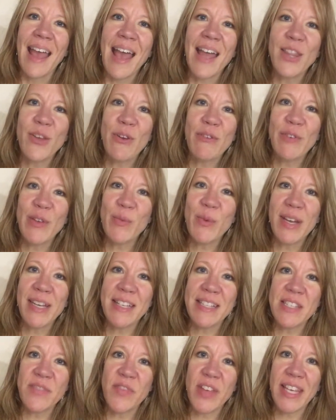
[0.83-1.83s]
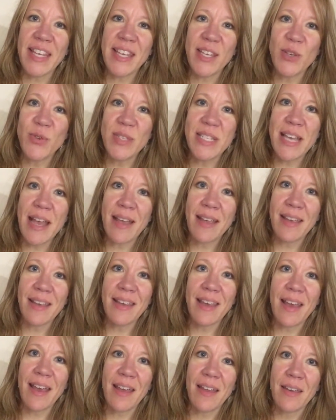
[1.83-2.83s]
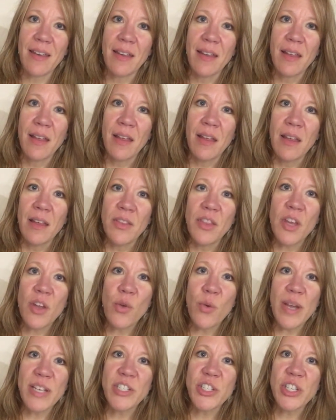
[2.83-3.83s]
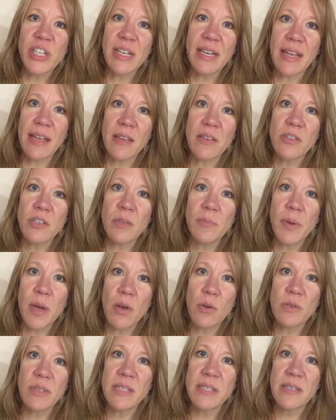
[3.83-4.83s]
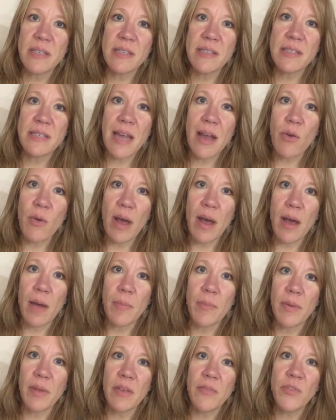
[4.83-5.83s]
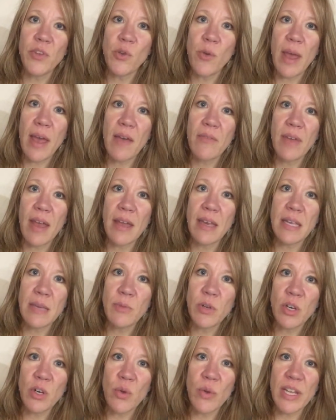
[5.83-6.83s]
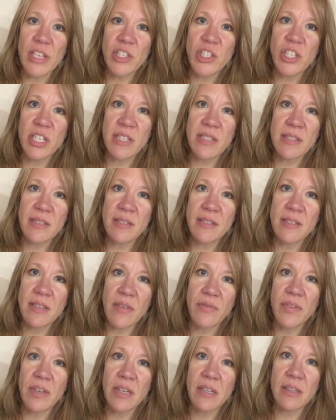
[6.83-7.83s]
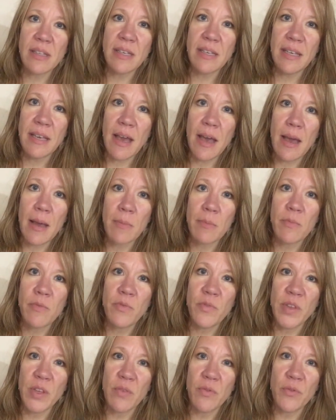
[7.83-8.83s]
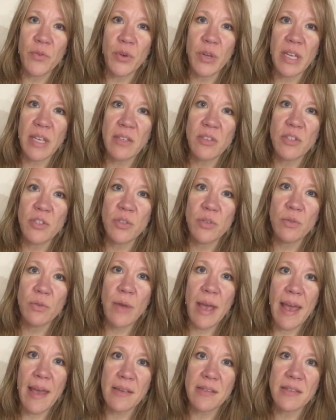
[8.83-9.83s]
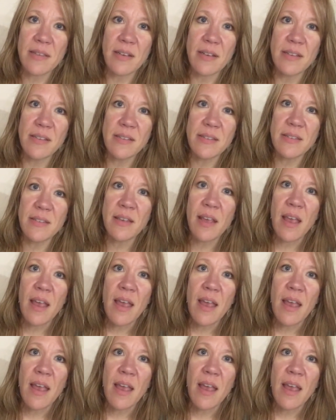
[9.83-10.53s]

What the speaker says: Hello everyone, it's Vicki UTech again. The question and answer post is now up. If you have any more questions, definitely feel free to ask us.